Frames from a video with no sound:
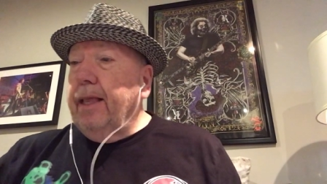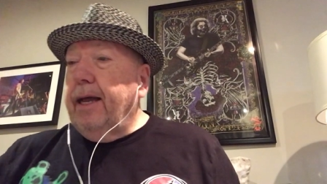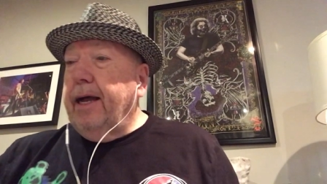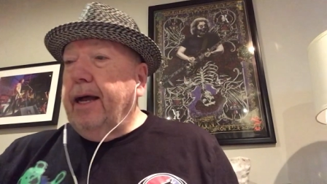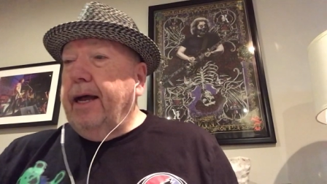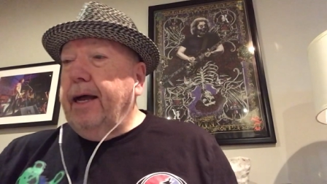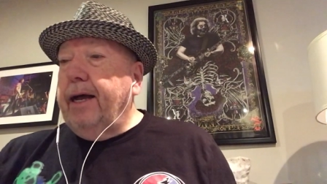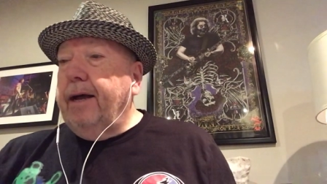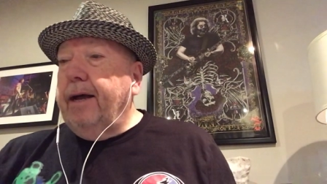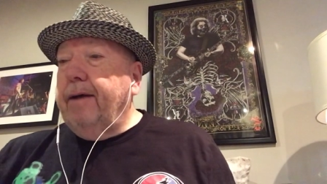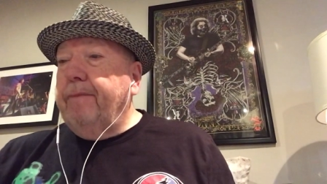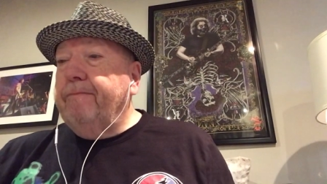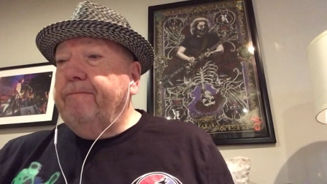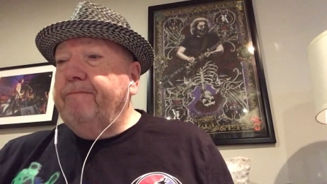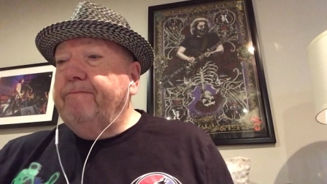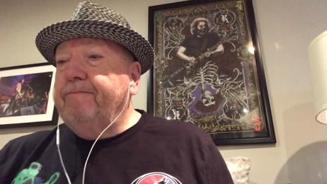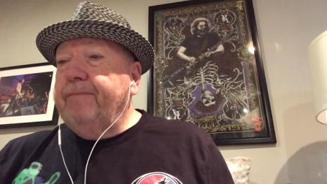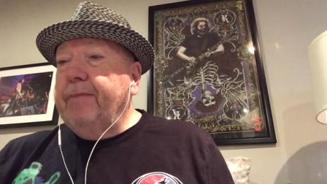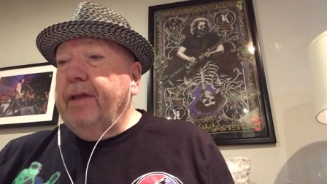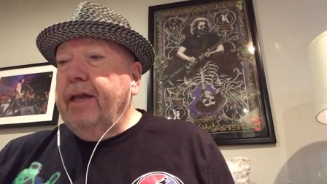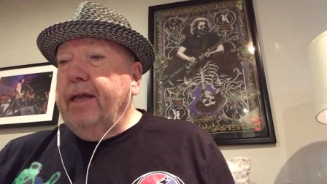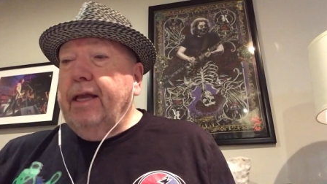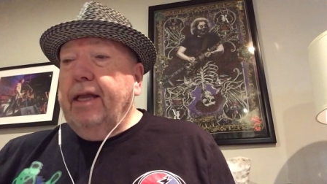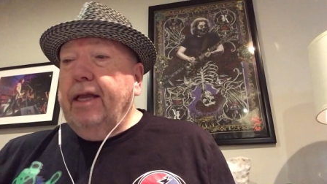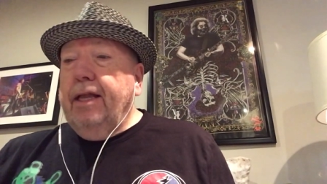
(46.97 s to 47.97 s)
Um,
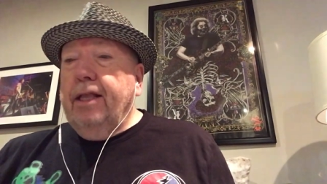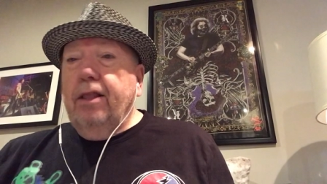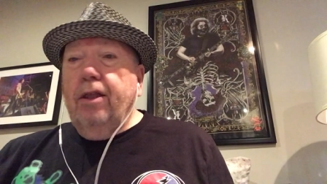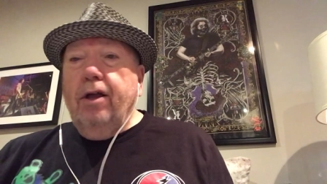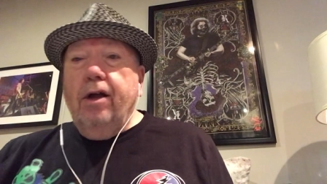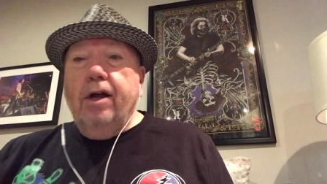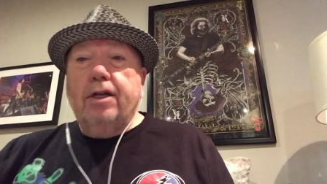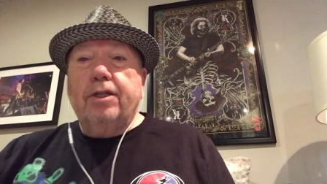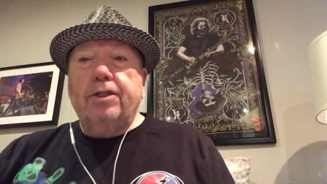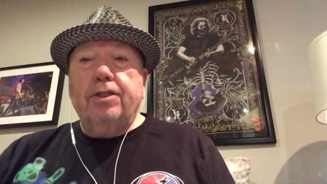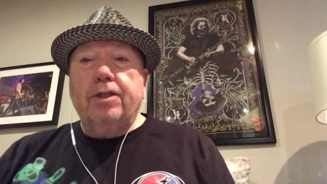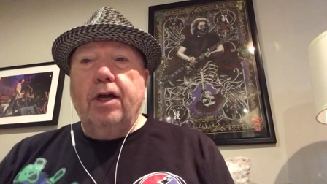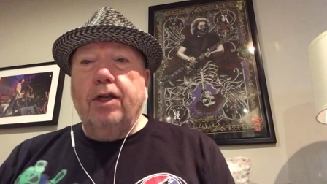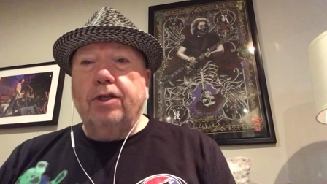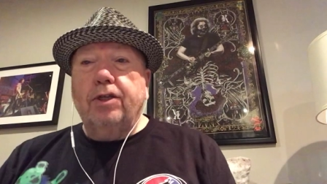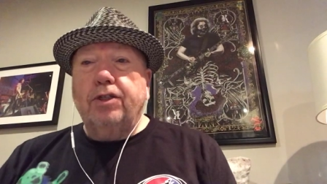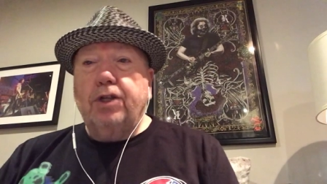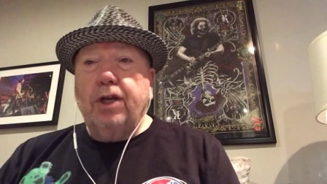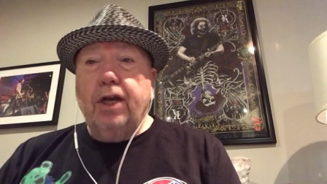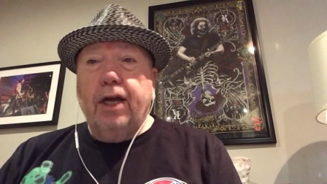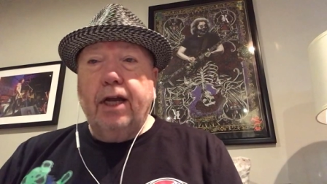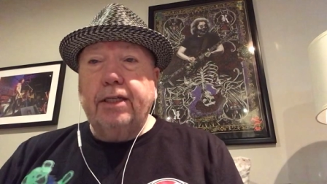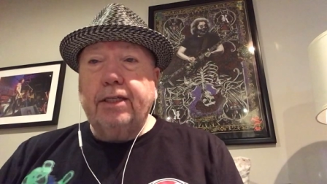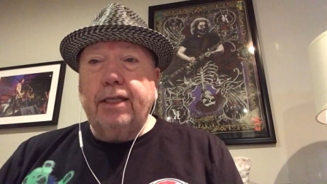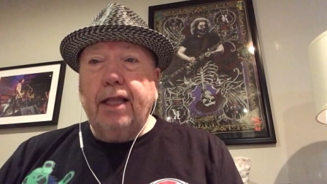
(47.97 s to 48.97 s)
long songs,
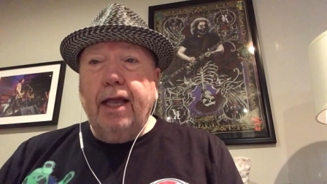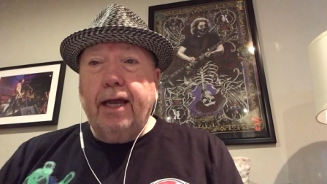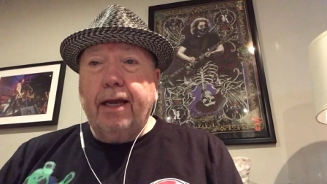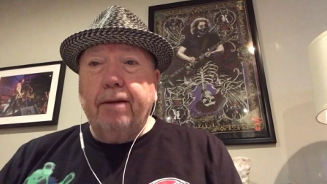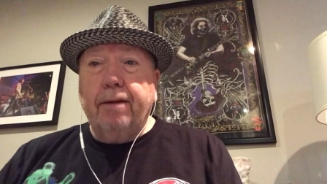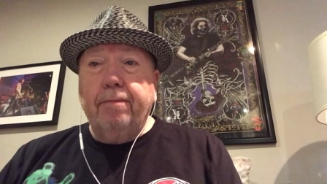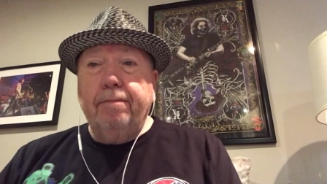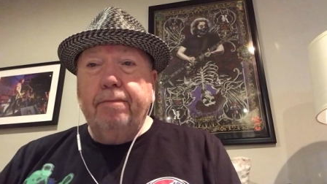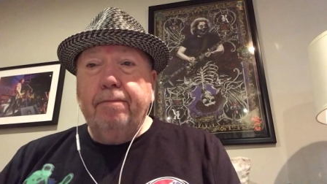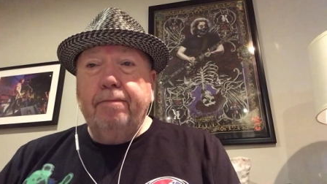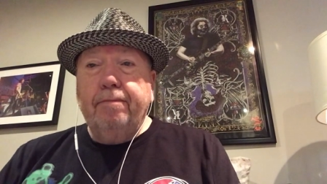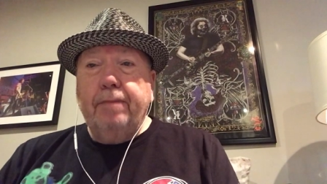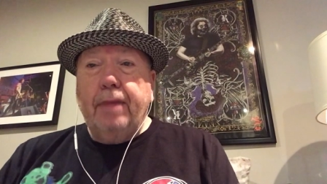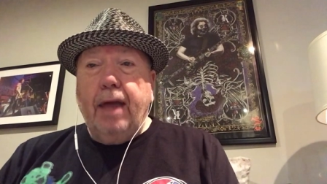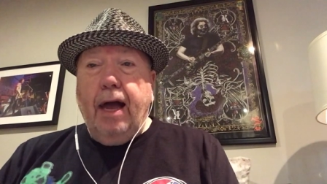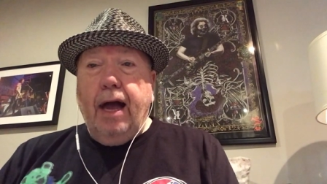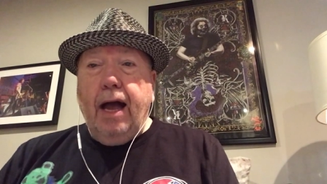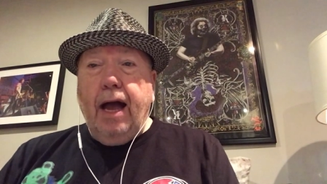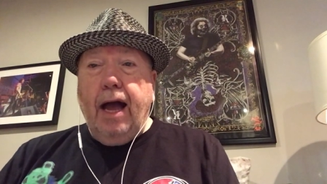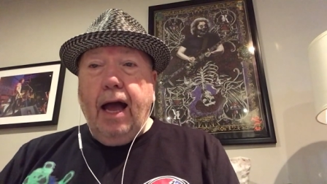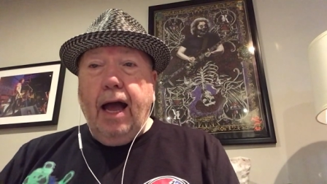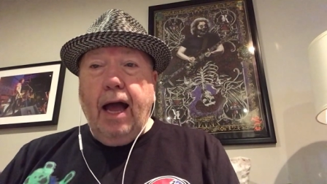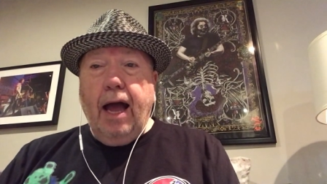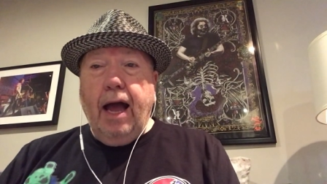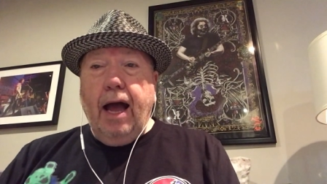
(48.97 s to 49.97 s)
you guys like them?
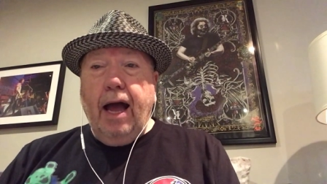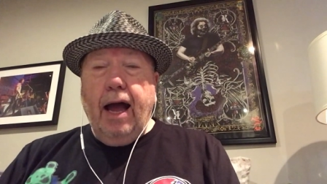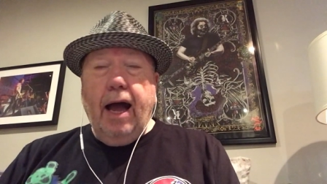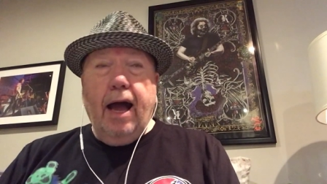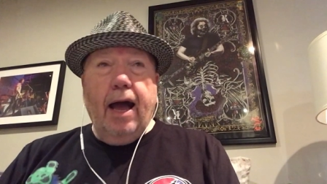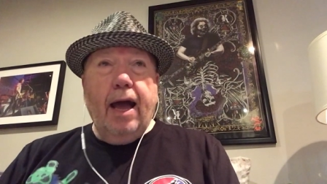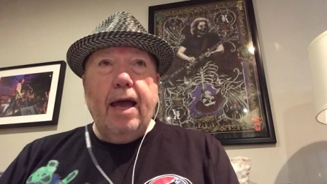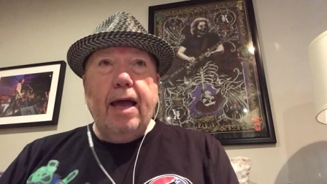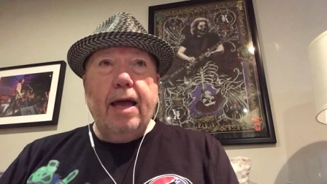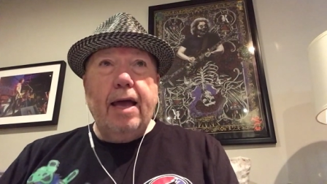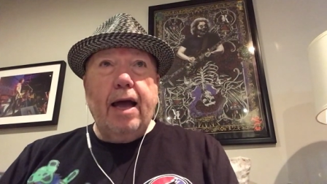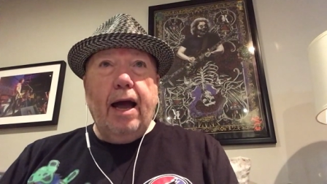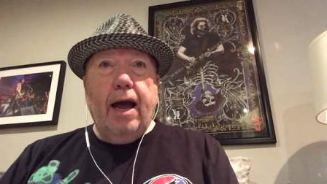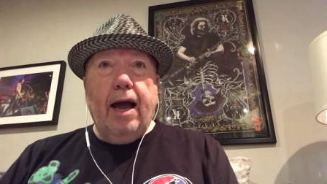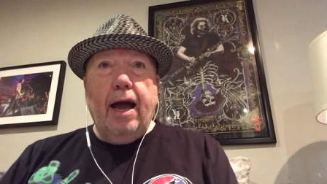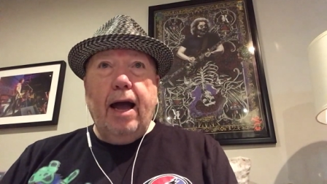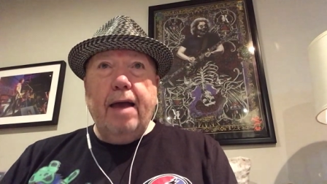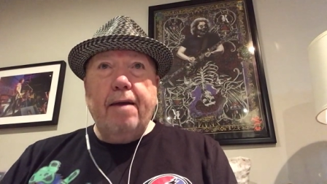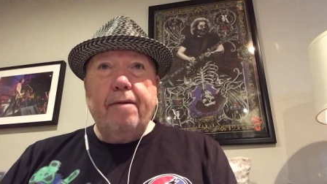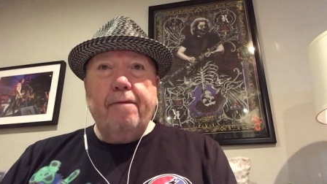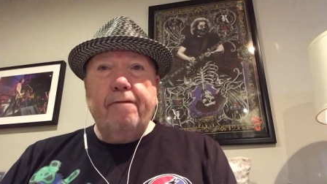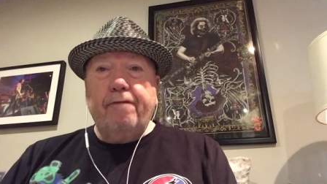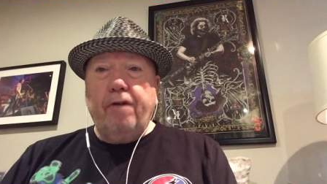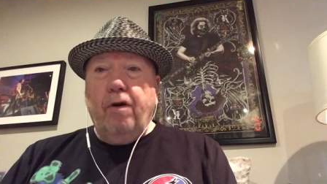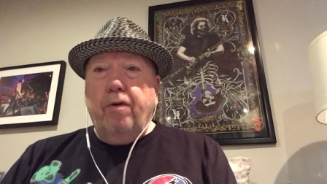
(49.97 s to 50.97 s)
I, I, I
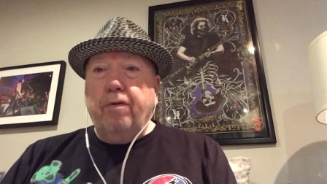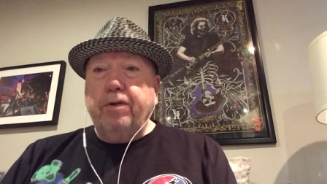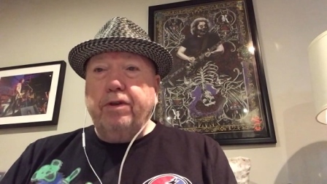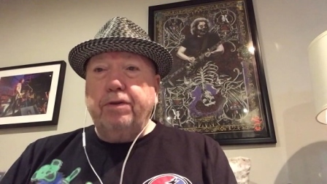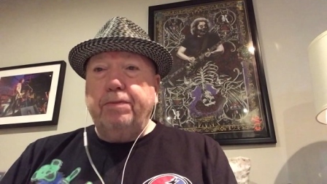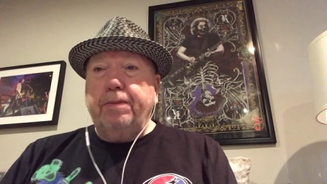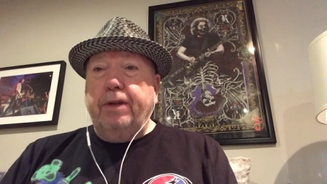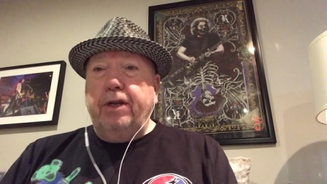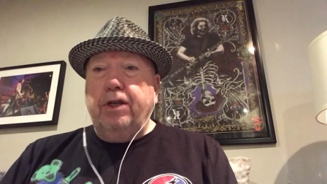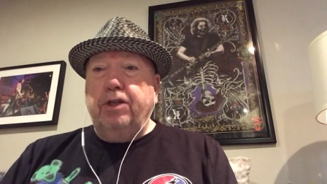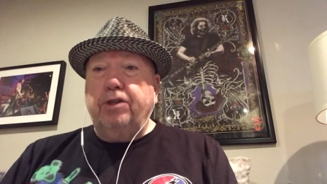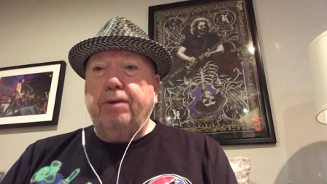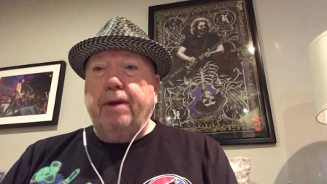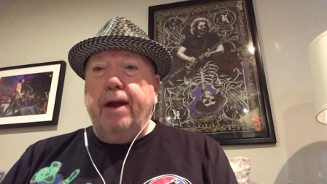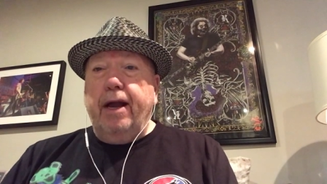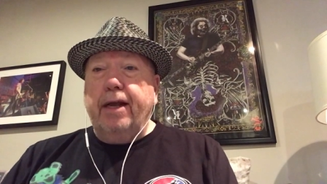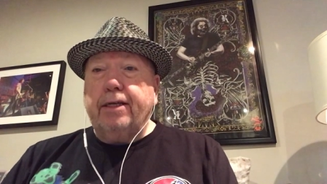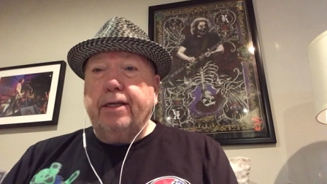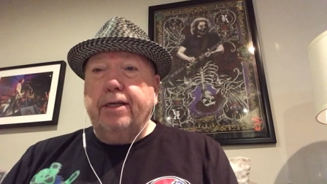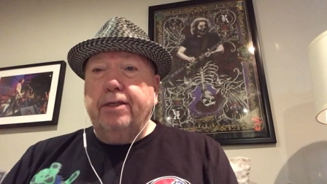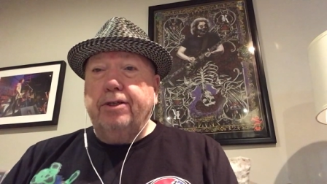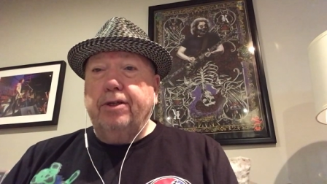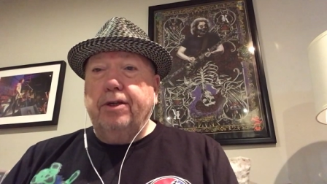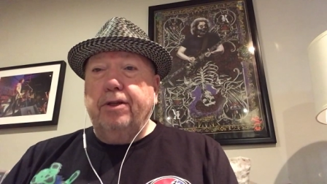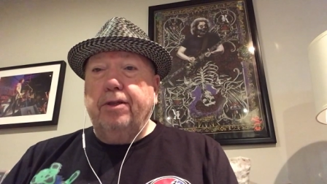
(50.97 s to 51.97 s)
have always been
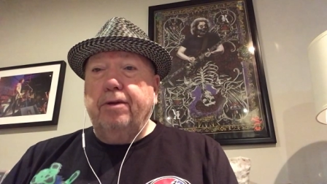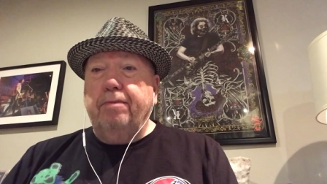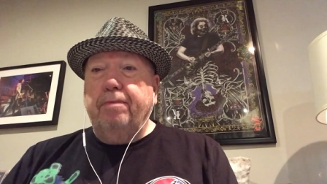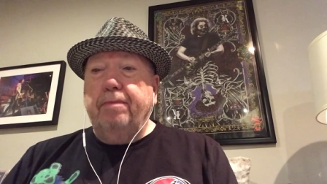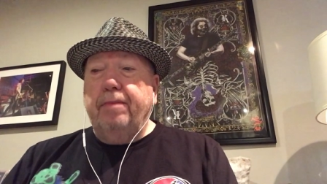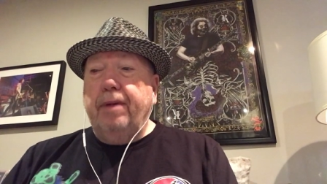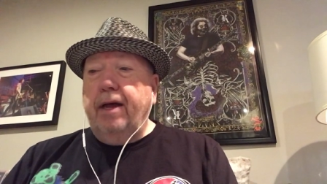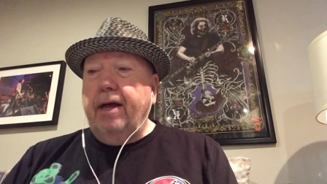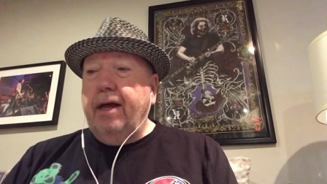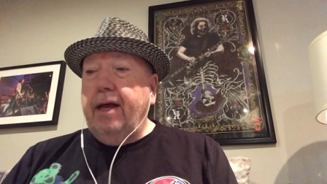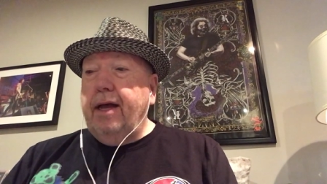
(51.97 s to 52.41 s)
attracted to them.